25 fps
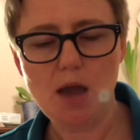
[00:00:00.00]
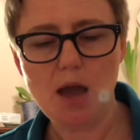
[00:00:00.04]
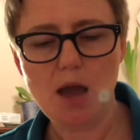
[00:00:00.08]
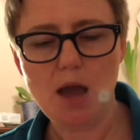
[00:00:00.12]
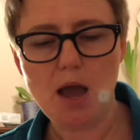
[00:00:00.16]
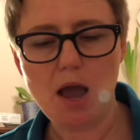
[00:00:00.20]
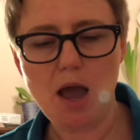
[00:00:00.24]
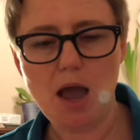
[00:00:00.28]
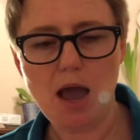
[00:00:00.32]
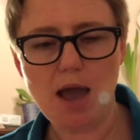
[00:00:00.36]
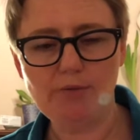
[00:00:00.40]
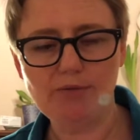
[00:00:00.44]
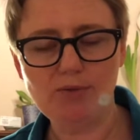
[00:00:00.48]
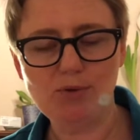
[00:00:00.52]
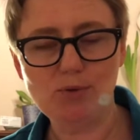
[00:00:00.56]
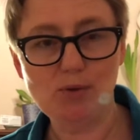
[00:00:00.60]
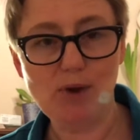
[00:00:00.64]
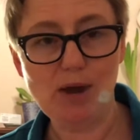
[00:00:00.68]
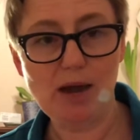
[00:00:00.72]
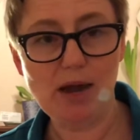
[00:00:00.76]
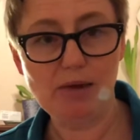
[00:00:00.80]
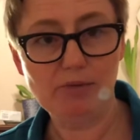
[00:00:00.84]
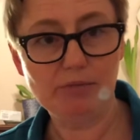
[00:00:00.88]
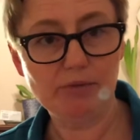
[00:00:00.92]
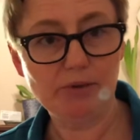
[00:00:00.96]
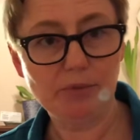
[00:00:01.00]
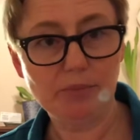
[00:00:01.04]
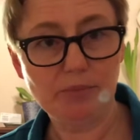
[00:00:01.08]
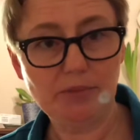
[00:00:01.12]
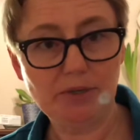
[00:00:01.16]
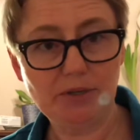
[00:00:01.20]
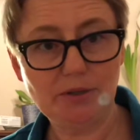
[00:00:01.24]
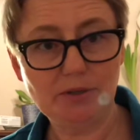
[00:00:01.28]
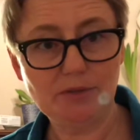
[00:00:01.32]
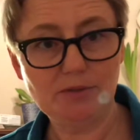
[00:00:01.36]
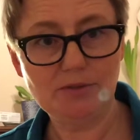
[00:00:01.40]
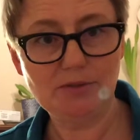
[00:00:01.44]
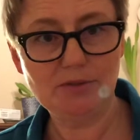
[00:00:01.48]
Have you ever
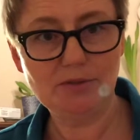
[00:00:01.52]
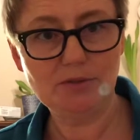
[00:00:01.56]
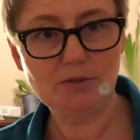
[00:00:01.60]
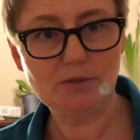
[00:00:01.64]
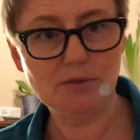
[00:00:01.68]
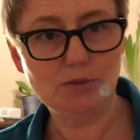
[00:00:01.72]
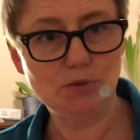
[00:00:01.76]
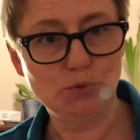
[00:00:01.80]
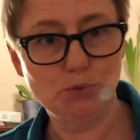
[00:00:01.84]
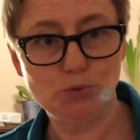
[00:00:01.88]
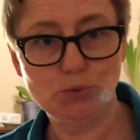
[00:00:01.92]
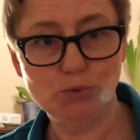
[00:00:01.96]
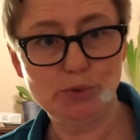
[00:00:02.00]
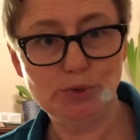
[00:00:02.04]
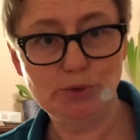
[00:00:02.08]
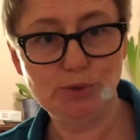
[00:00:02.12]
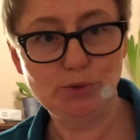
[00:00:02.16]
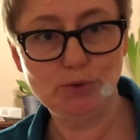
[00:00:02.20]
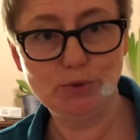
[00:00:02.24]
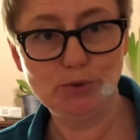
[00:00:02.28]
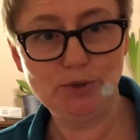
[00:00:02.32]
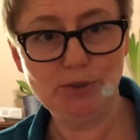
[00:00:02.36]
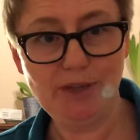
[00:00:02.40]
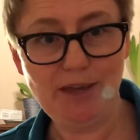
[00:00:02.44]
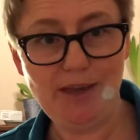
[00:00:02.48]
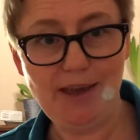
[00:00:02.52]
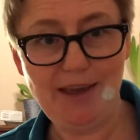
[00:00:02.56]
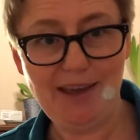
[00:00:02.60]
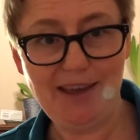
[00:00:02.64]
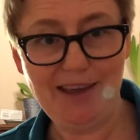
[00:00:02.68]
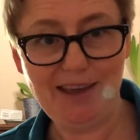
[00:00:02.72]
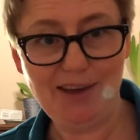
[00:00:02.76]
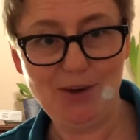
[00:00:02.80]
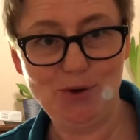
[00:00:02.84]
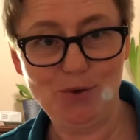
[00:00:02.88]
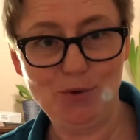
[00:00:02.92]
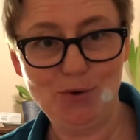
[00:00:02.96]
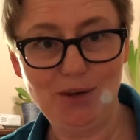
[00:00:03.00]
been really, really
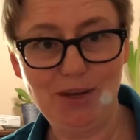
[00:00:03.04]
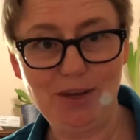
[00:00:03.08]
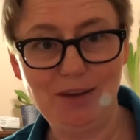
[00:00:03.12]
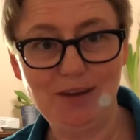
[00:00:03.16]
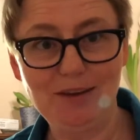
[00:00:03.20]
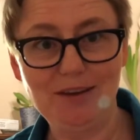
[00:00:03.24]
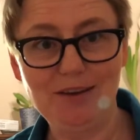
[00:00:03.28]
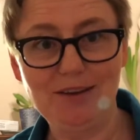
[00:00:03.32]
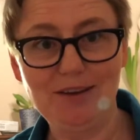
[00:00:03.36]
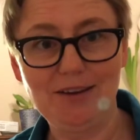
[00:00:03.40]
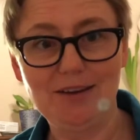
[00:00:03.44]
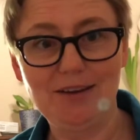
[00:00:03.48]
angry